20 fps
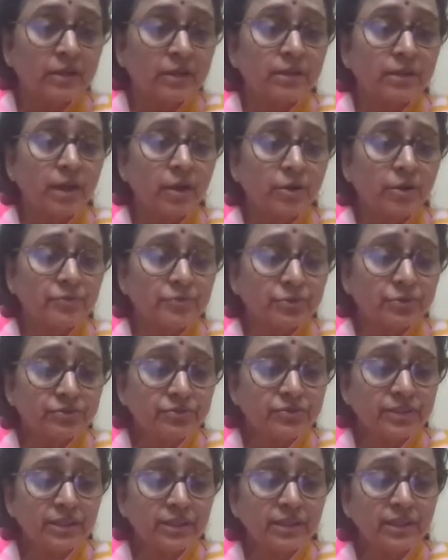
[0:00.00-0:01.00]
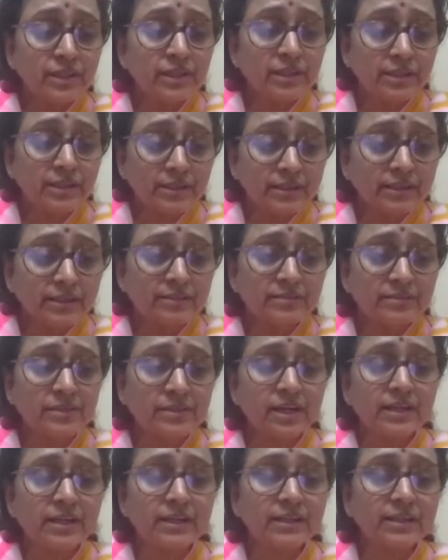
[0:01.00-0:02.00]
Now, if you see in this
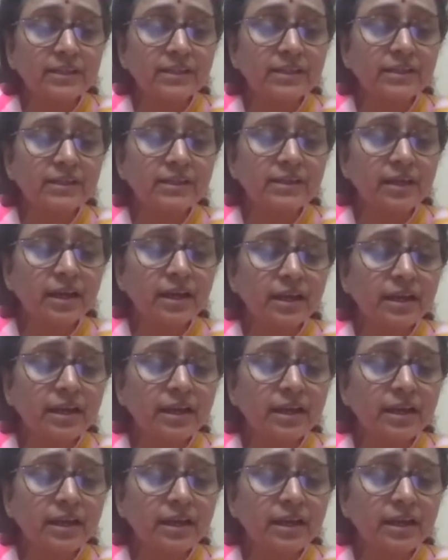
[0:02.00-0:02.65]
study,